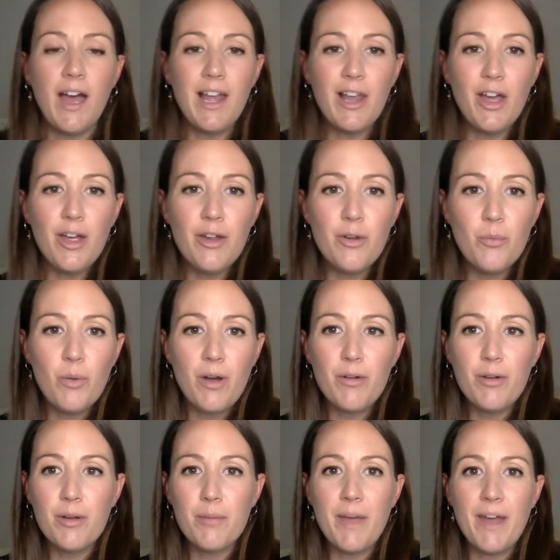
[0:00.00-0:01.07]
Hello and
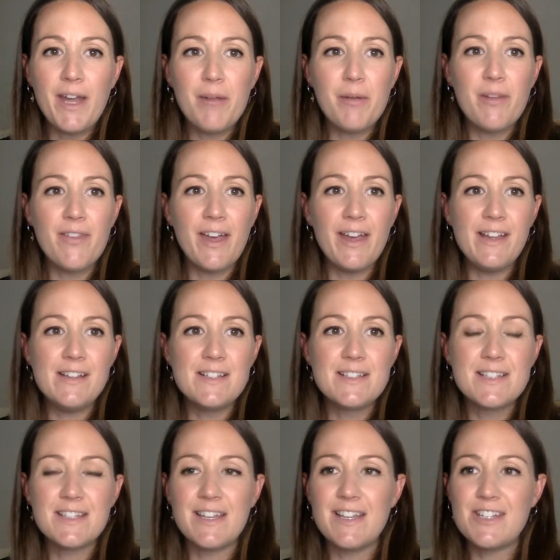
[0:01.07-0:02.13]
welcome anyone that
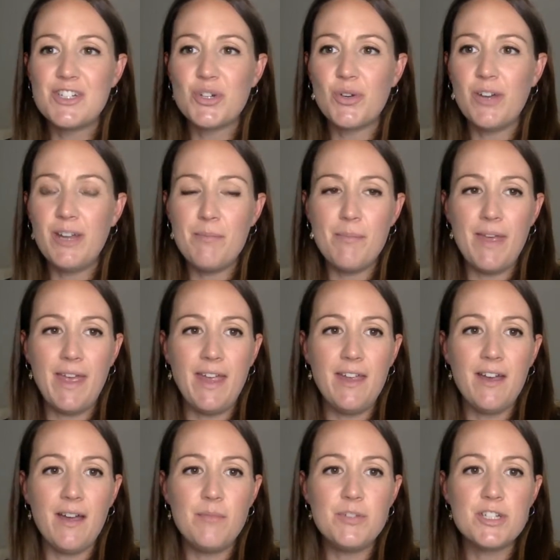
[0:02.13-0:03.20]
is joining me.
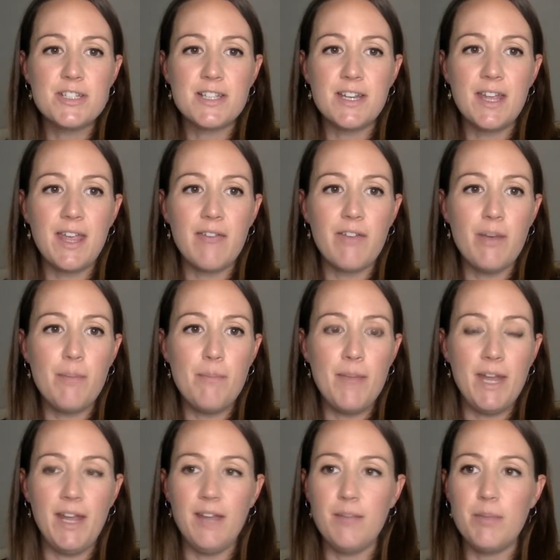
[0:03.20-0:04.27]
I'm just going to give it a
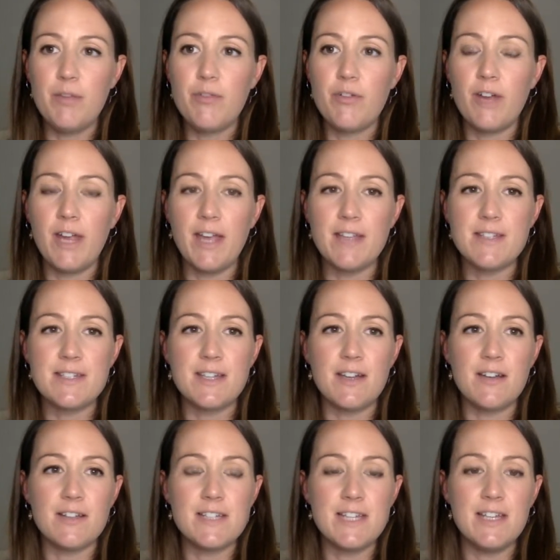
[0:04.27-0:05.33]
minute before I get
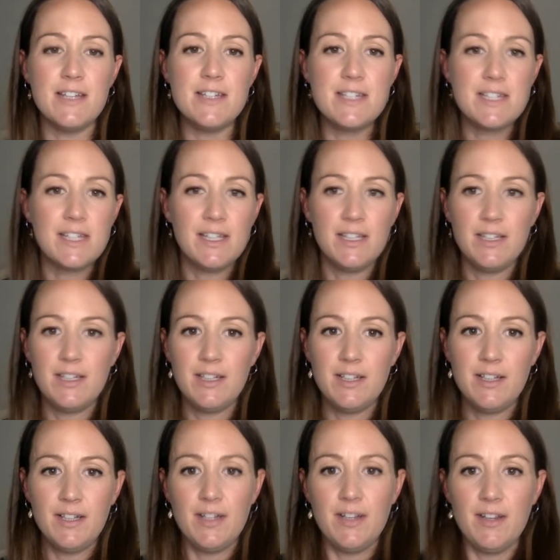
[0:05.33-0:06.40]
started.
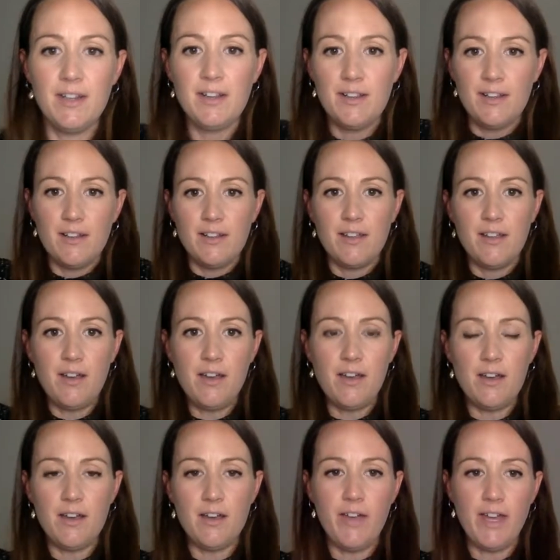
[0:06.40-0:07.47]

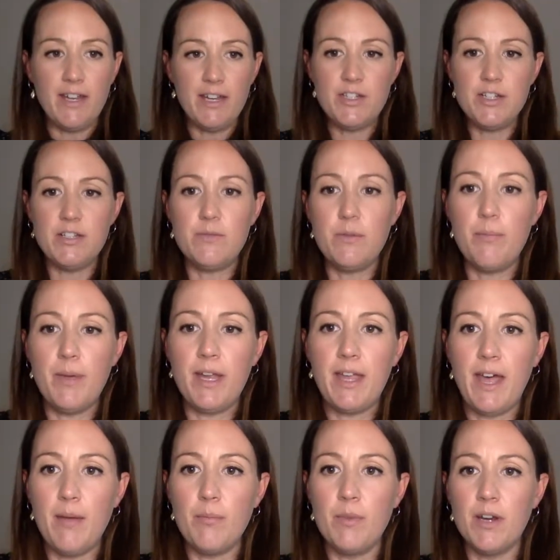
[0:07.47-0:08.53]
I had issues with my
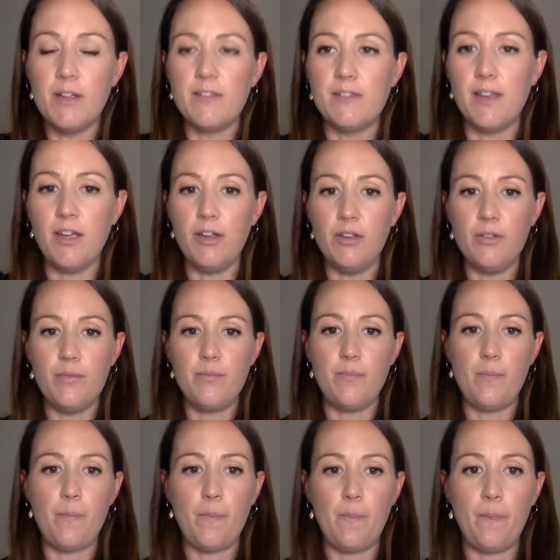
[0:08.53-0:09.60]
camera, so
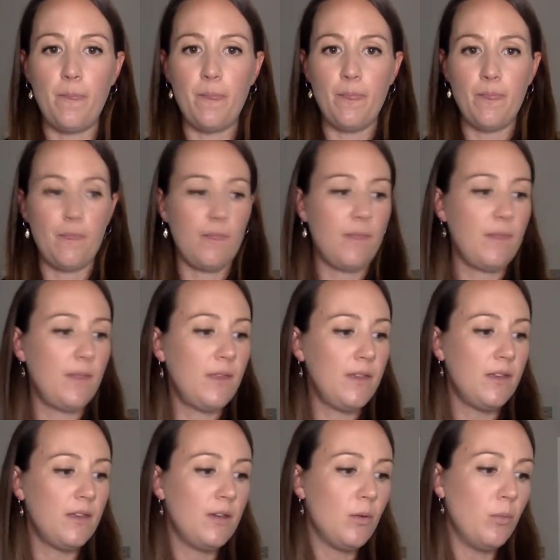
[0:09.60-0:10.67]

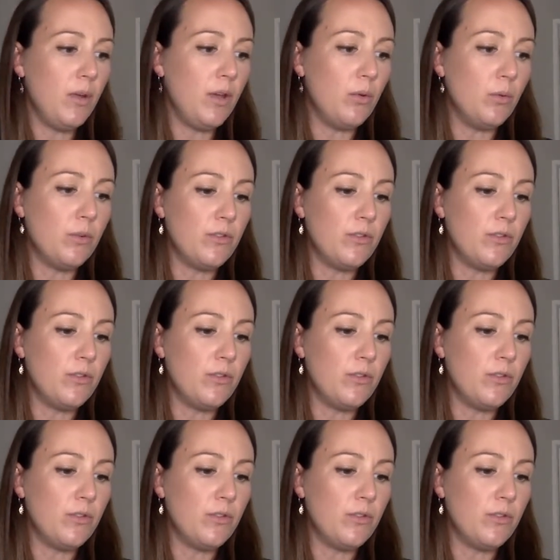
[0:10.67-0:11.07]
we're all